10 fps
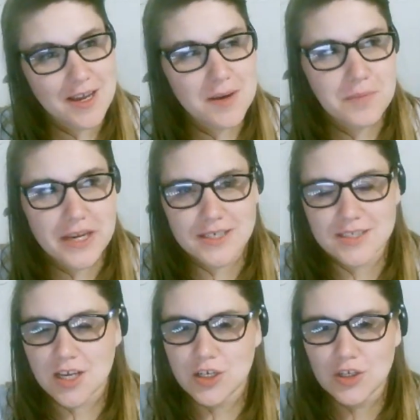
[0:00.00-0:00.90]
because
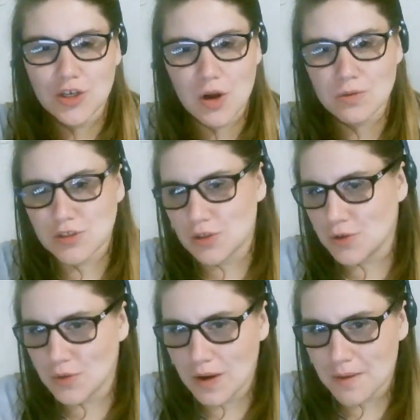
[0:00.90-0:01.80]
no
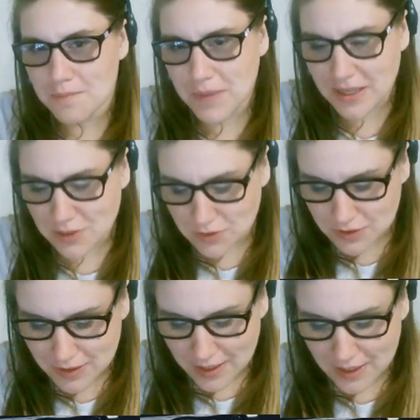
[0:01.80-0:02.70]
two mental
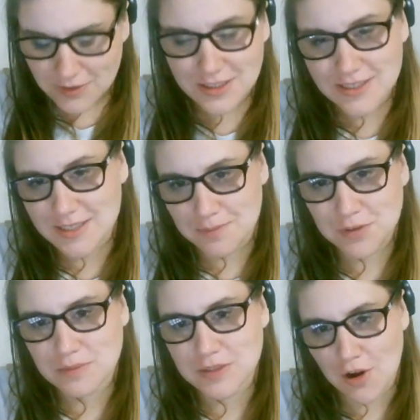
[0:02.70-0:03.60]
illness
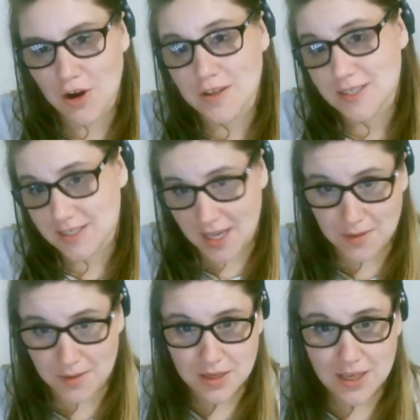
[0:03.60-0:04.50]
symptoms are the same,